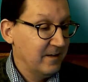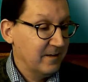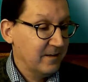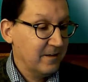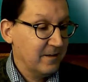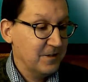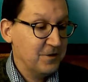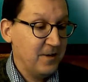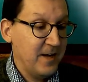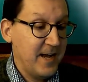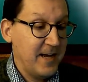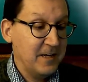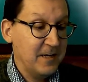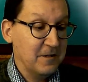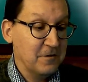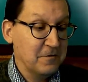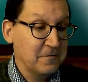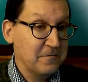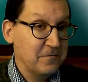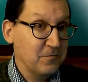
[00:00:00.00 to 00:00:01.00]
Because you're adding
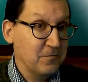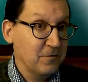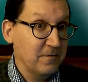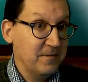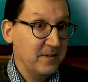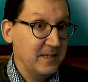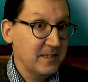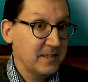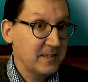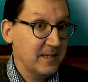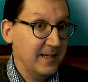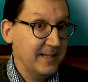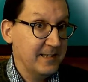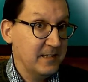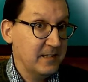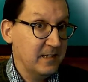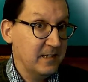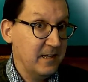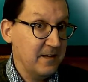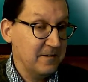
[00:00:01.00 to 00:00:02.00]
all 4 of these
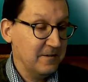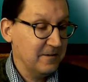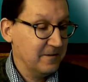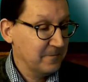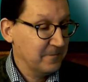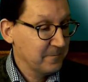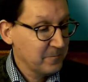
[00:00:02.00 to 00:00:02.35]
sides together.